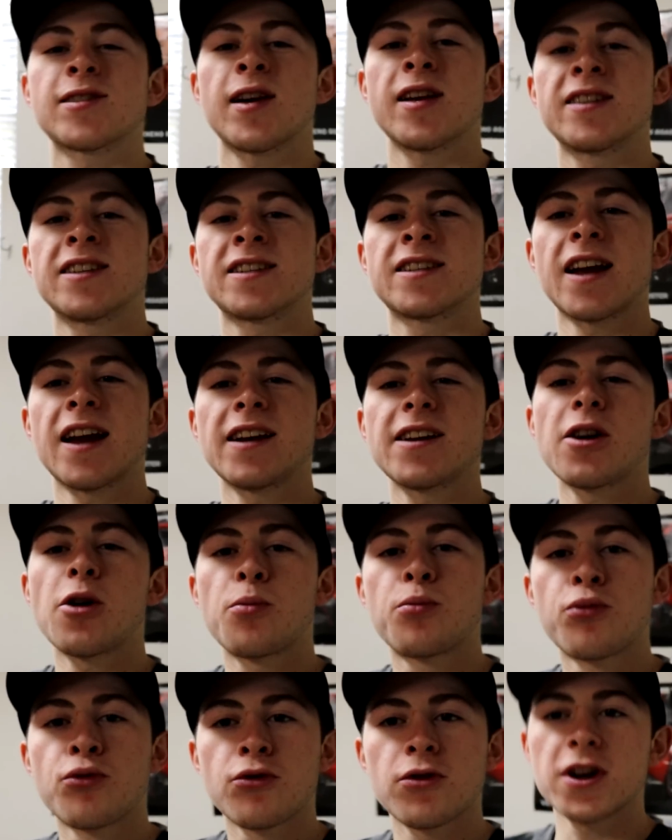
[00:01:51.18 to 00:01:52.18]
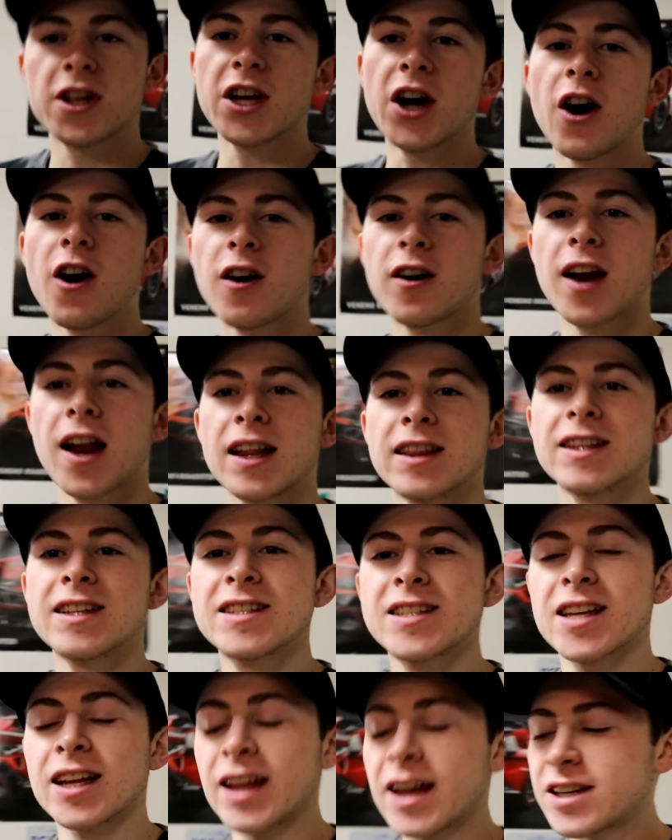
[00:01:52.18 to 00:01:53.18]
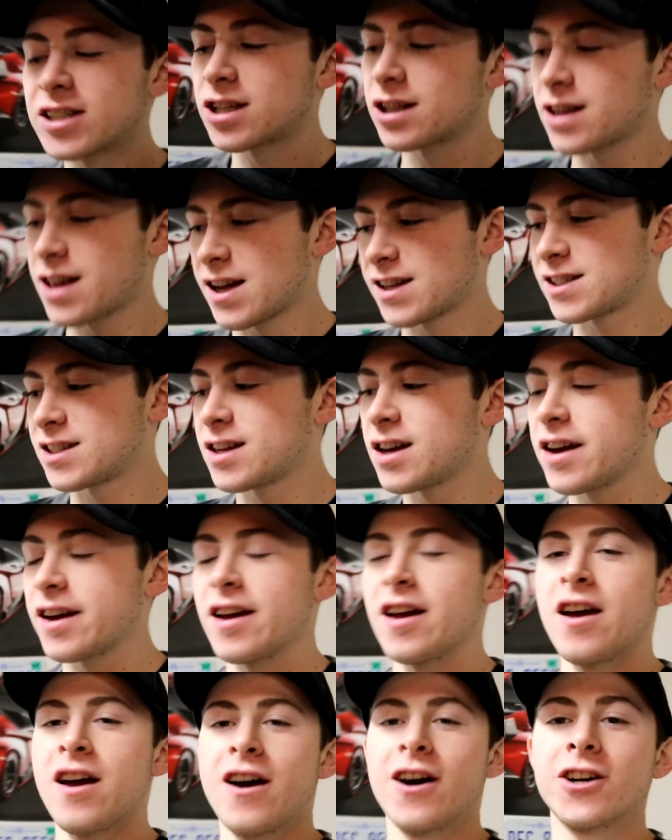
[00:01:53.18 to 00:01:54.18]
So I decided to go pretty hard on the installation last night.